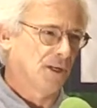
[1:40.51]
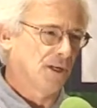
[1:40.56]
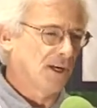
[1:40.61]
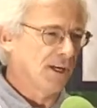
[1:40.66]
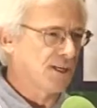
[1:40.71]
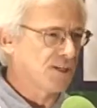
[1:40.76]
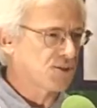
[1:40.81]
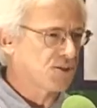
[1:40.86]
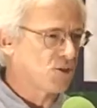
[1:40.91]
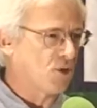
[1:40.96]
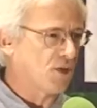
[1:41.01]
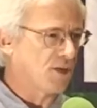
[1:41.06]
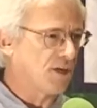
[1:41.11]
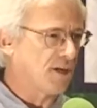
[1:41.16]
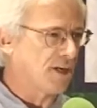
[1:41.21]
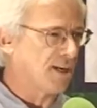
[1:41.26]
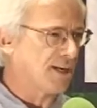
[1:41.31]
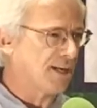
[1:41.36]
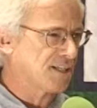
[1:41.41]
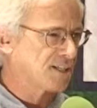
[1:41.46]
And I started
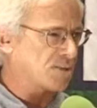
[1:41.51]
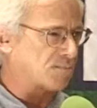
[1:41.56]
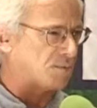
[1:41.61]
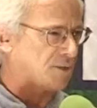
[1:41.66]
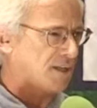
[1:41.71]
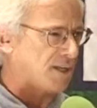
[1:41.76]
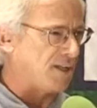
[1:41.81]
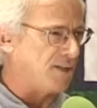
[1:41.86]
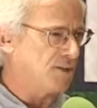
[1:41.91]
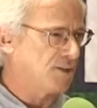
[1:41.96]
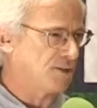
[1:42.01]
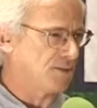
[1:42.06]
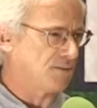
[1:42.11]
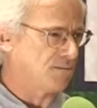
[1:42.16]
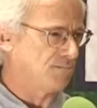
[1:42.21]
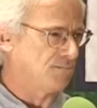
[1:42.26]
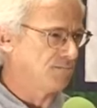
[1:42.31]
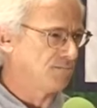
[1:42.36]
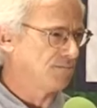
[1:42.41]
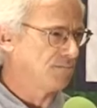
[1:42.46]
it as a place
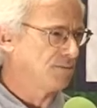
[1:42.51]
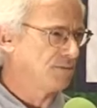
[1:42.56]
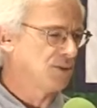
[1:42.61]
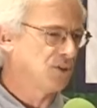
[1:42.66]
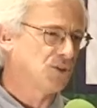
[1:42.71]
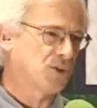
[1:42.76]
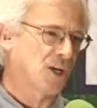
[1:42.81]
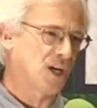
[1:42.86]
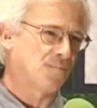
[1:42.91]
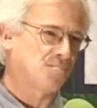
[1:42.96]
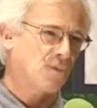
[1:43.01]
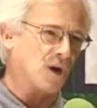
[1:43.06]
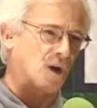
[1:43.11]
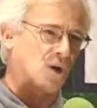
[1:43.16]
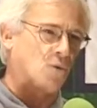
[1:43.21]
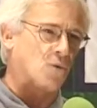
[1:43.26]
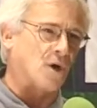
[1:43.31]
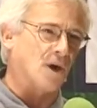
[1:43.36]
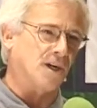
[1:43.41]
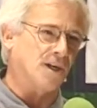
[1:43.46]
to get
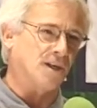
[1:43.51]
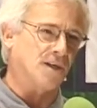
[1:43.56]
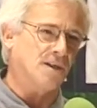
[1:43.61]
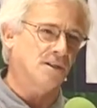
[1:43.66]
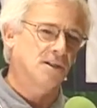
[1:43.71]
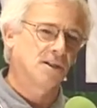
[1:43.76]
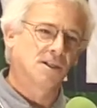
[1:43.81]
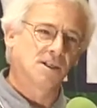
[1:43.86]
marijuana